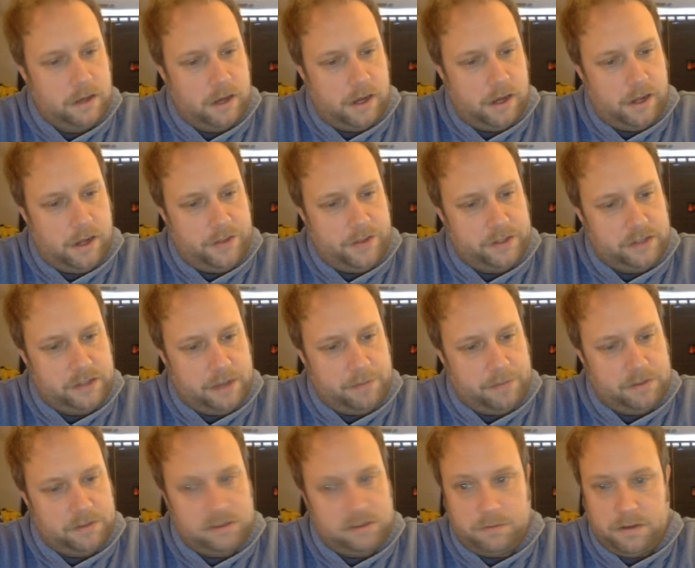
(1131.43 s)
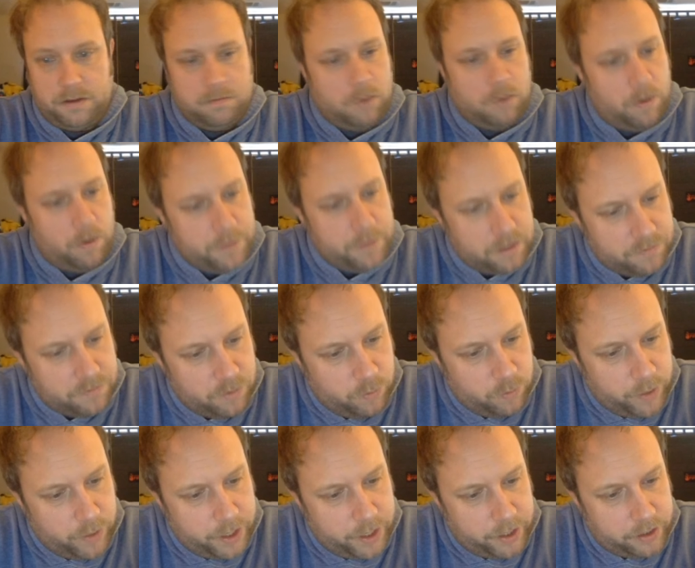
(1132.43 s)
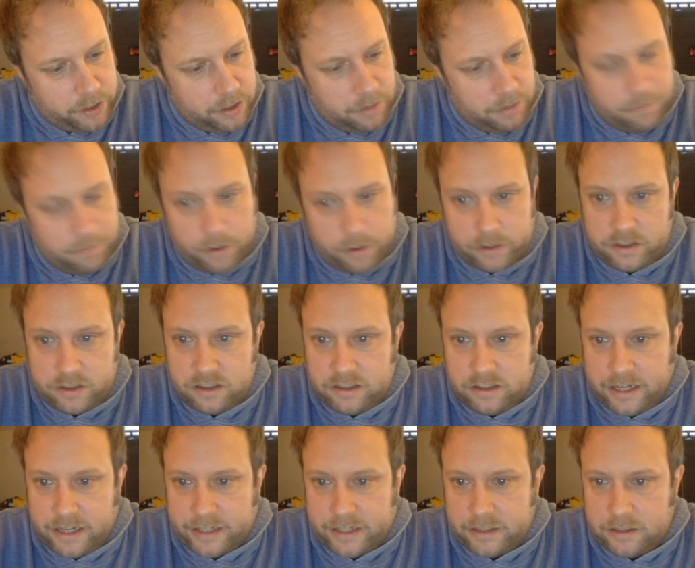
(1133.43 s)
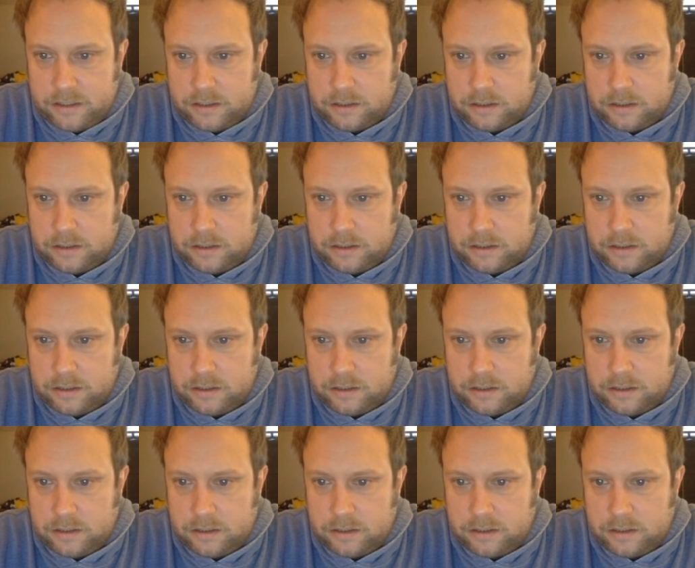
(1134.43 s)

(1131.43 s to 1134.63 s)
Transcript: This happens to be moment of the week number 6.